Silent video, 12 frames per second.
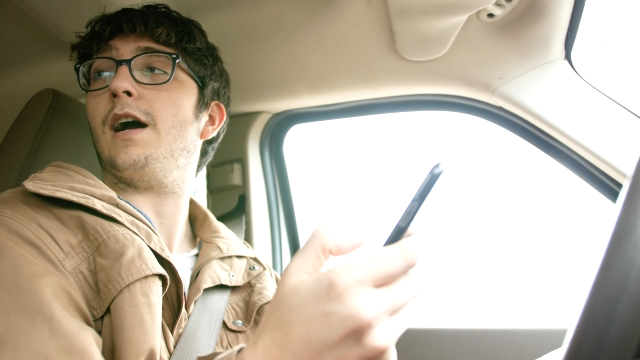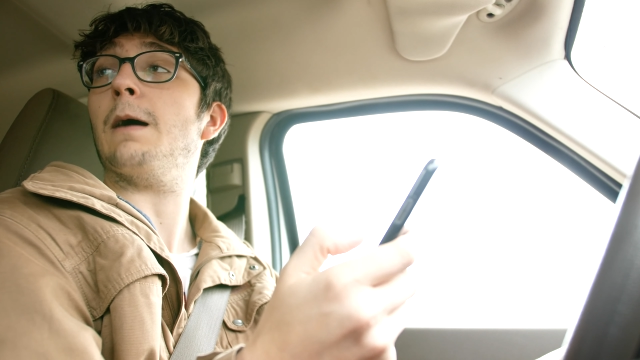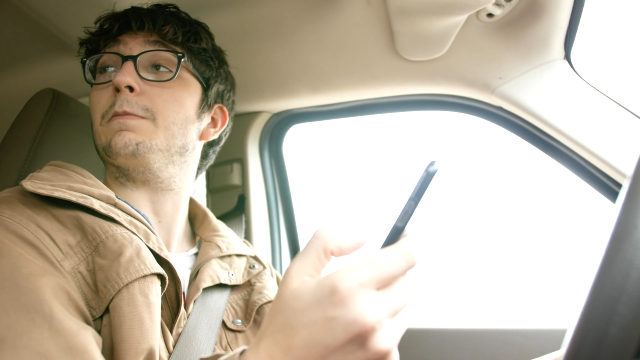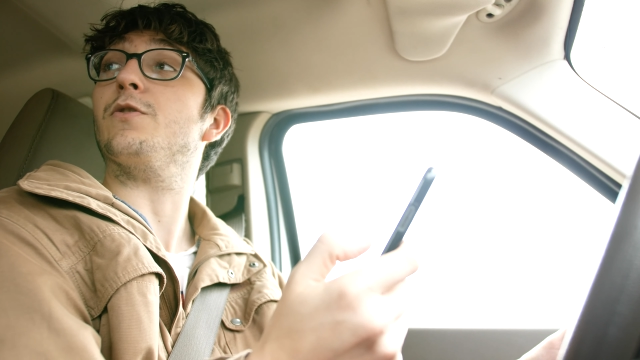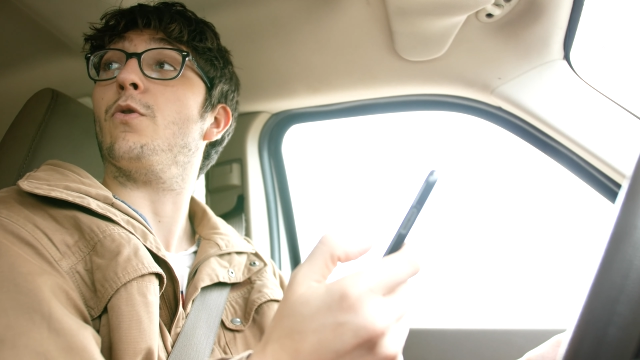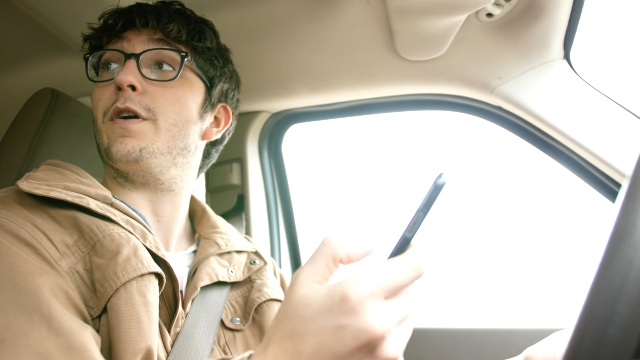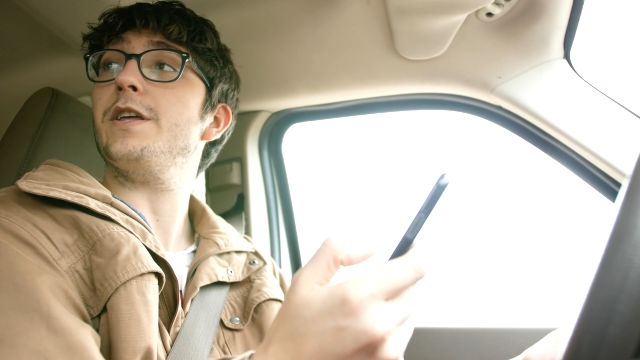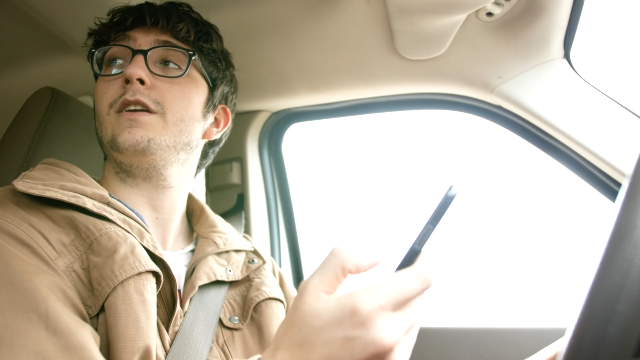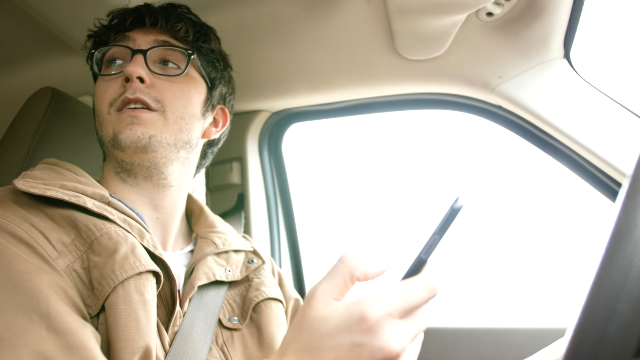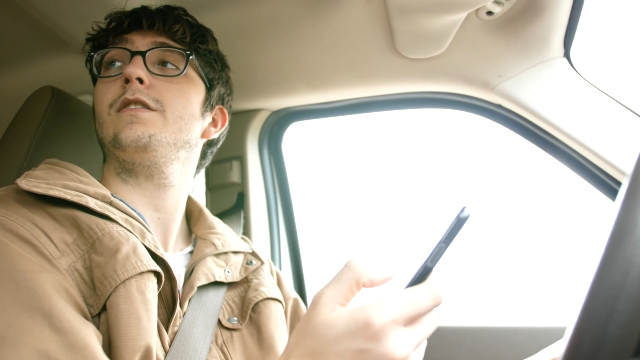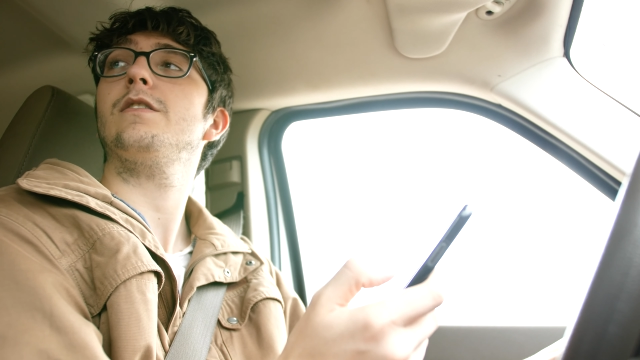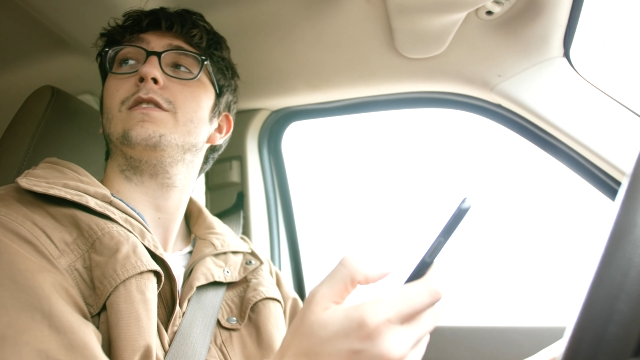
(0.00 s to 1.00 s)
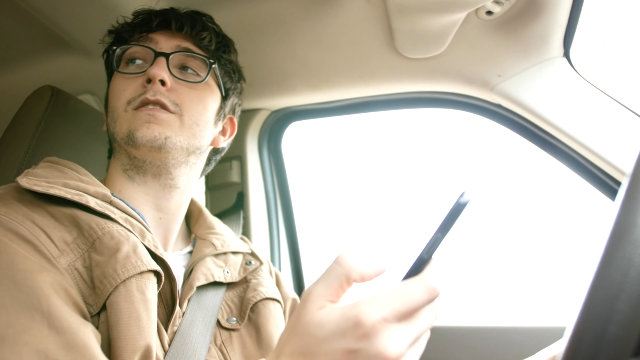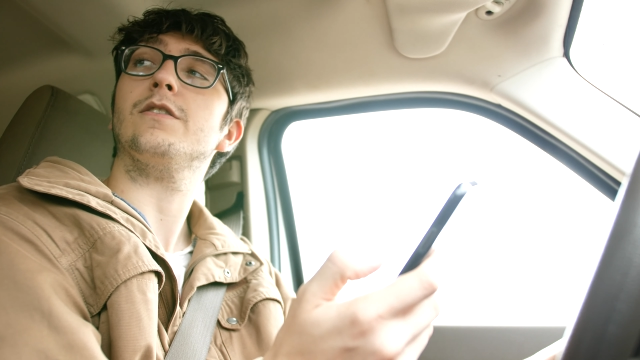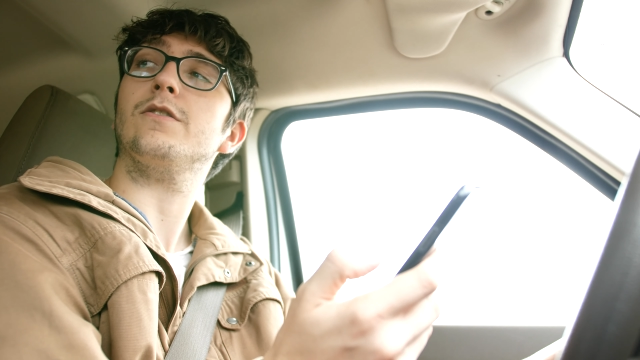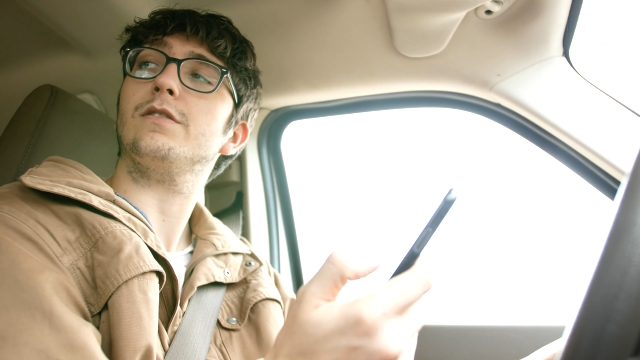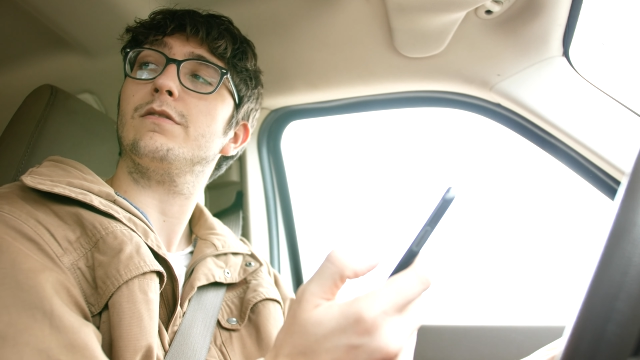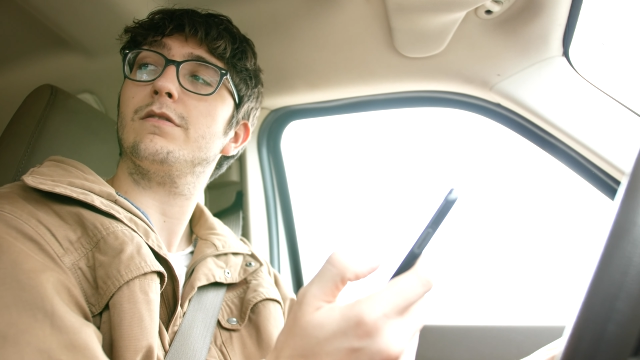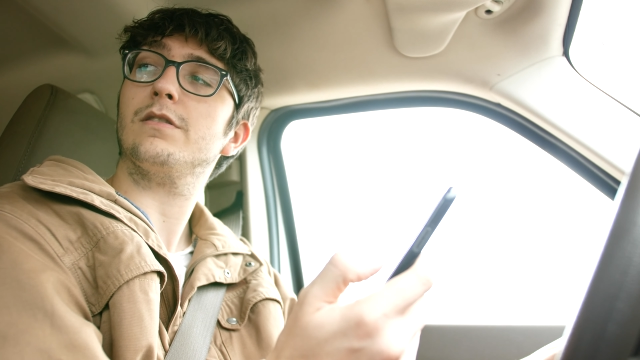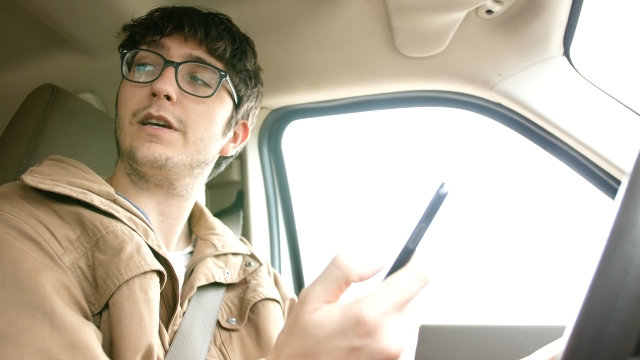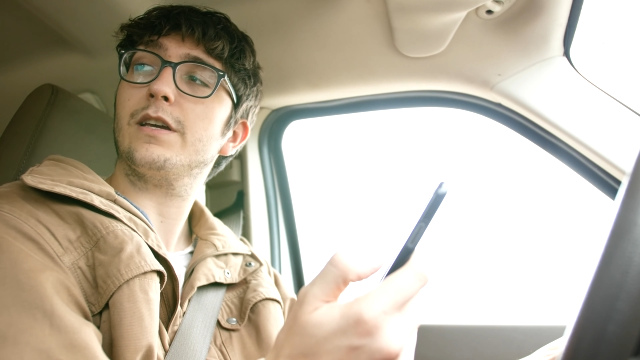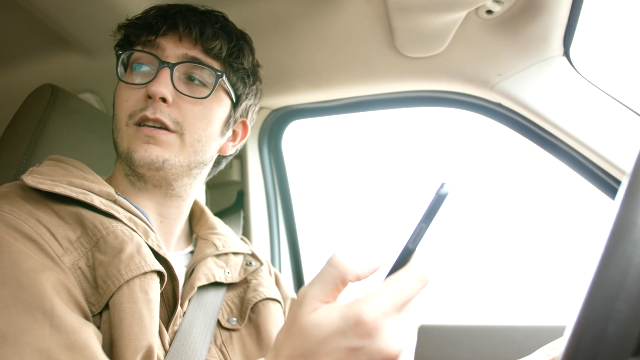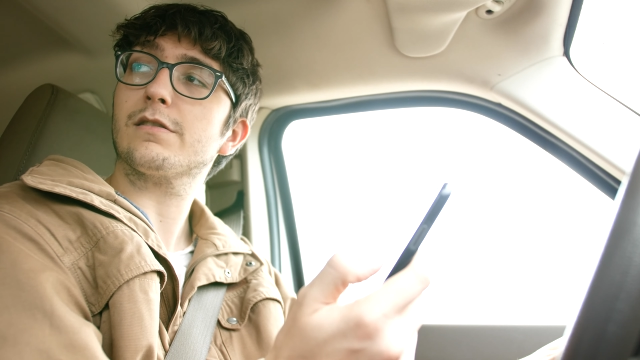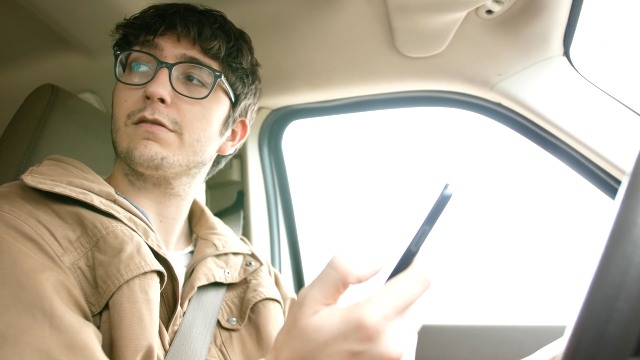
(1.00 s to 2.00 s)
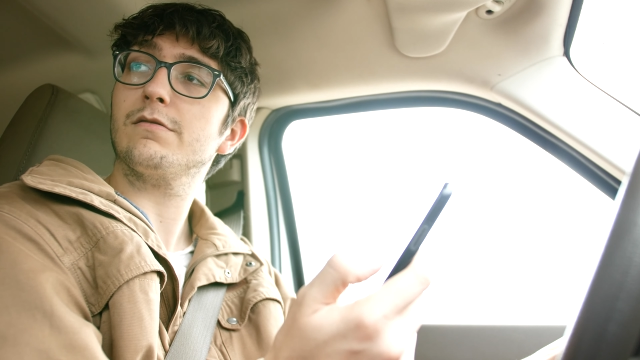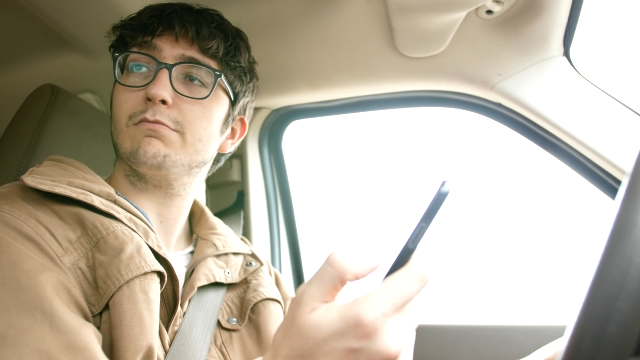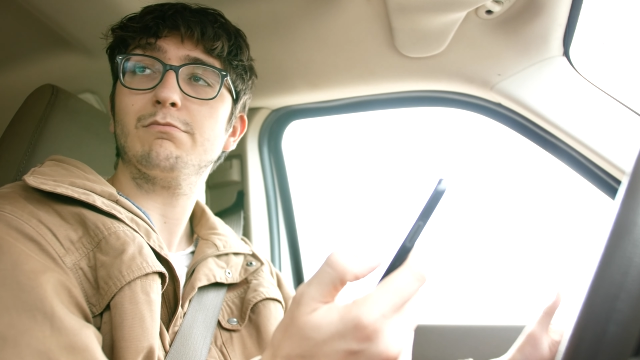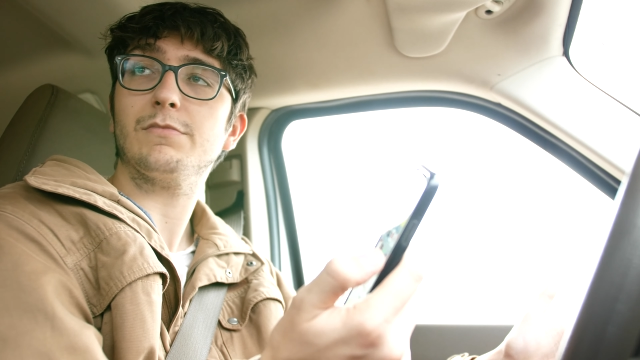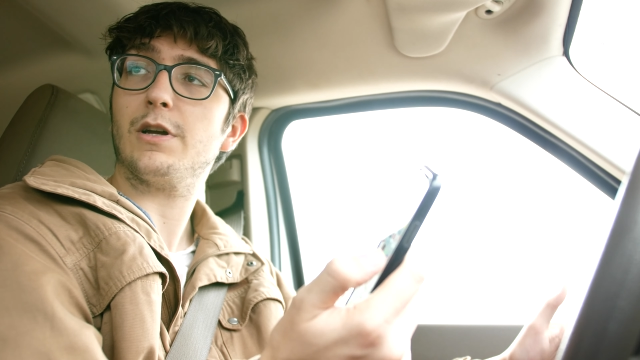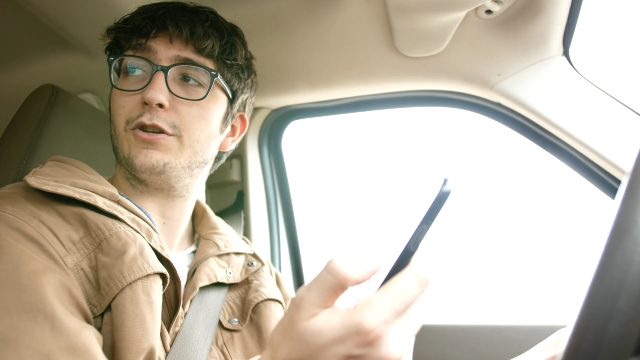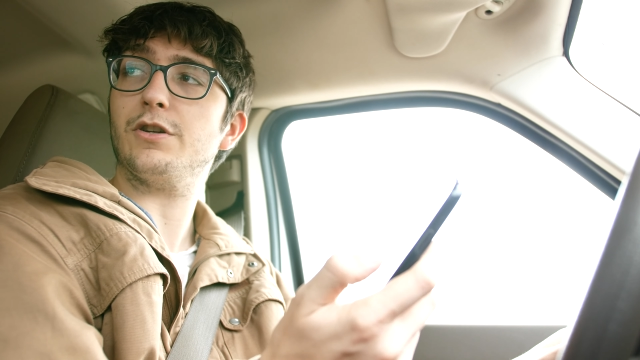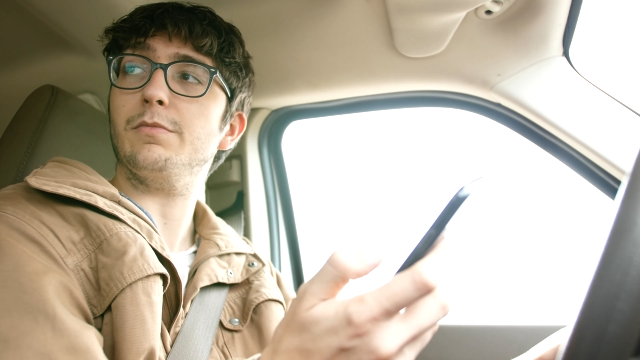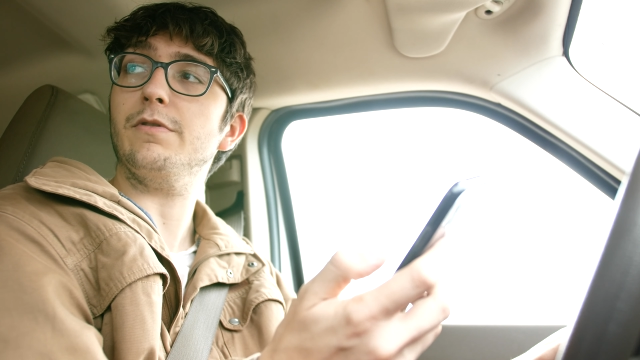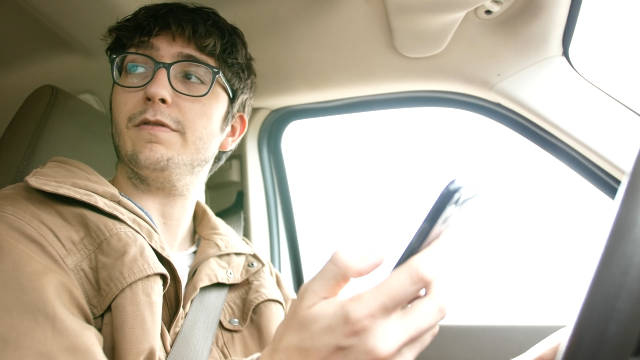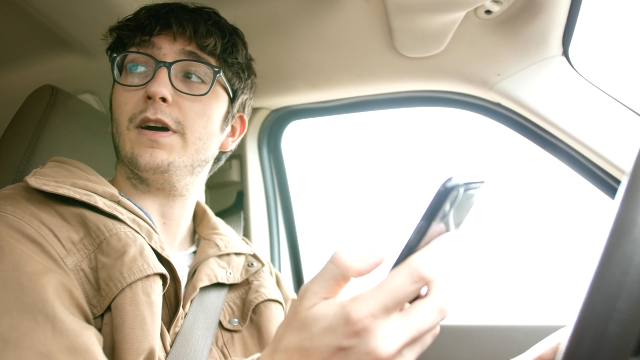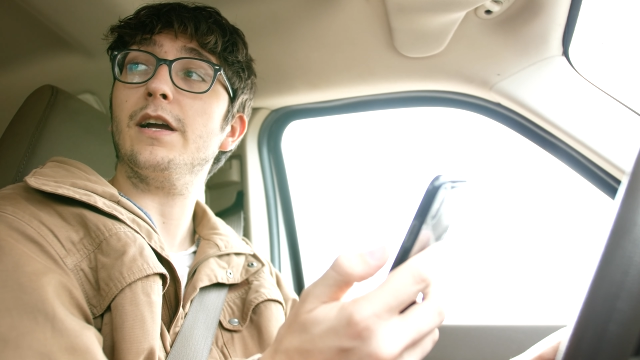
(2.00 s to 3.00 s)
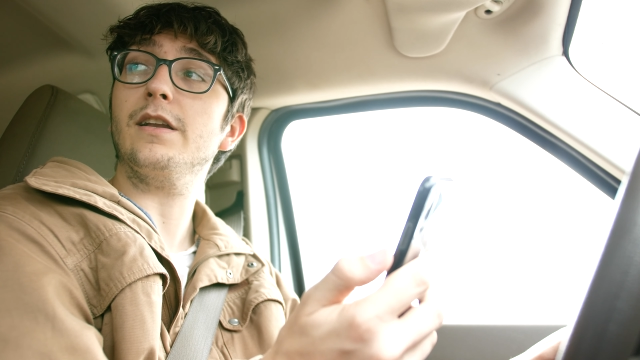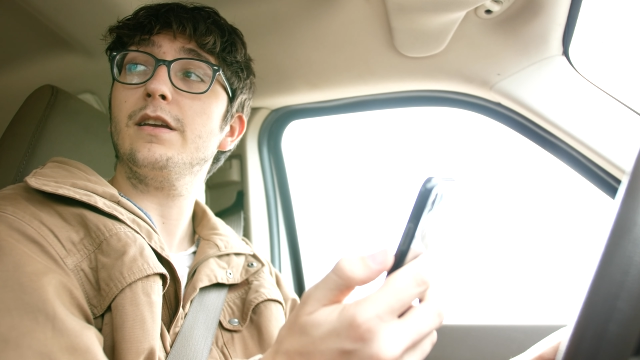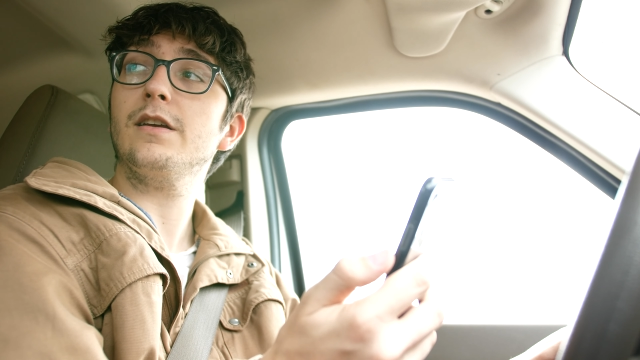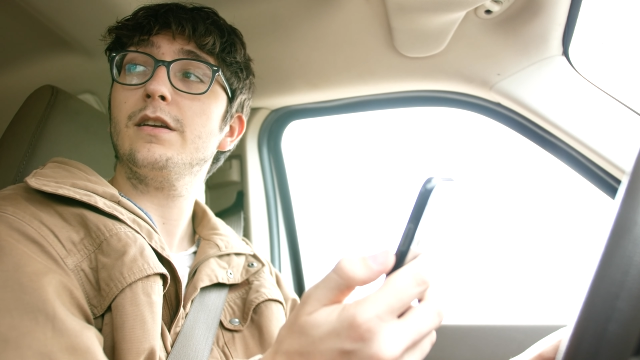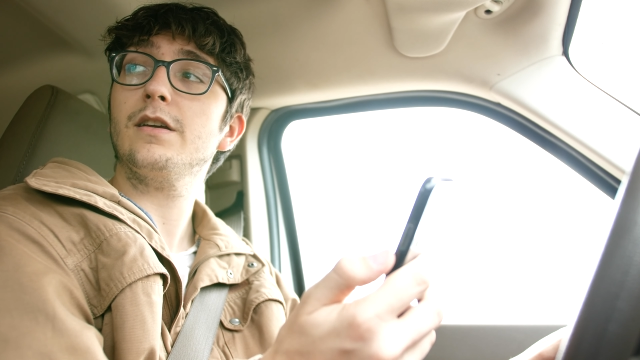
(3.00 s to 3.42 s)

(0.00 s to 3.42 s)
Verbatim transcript: I'm 20, so, like, I should be fine.